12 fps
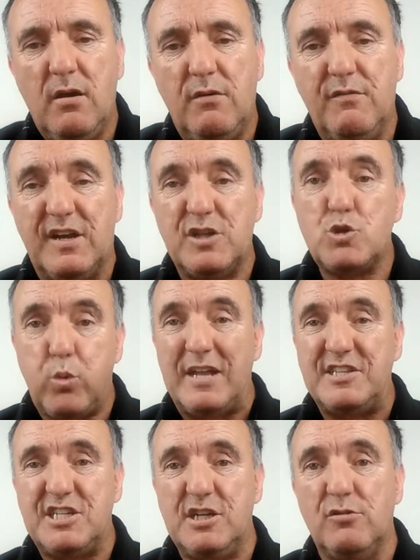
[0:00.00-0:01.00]
We've had a
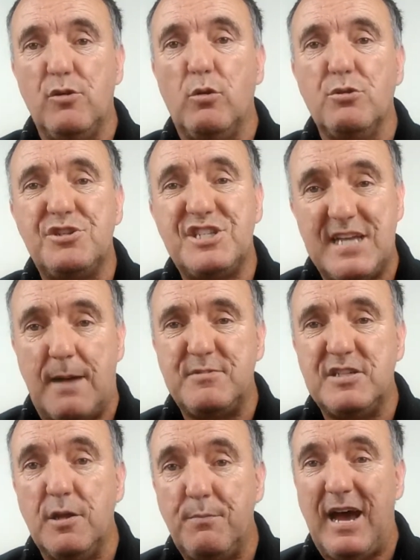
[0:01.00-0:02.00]
20-year-old stabbed
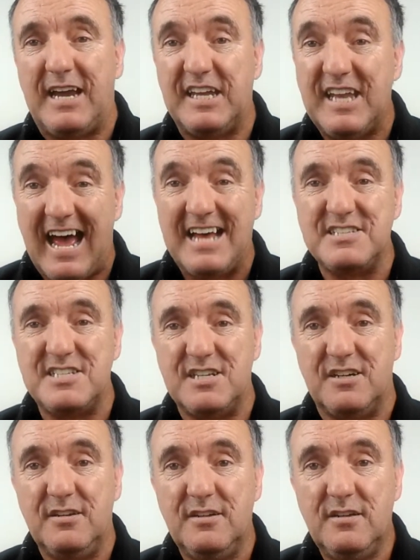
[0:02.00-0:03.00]
in the back in
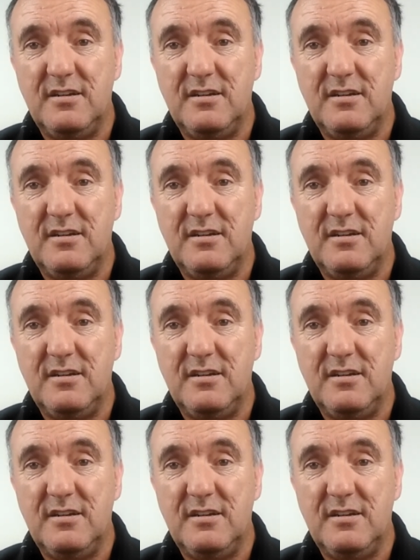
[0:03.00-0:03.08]
Asda,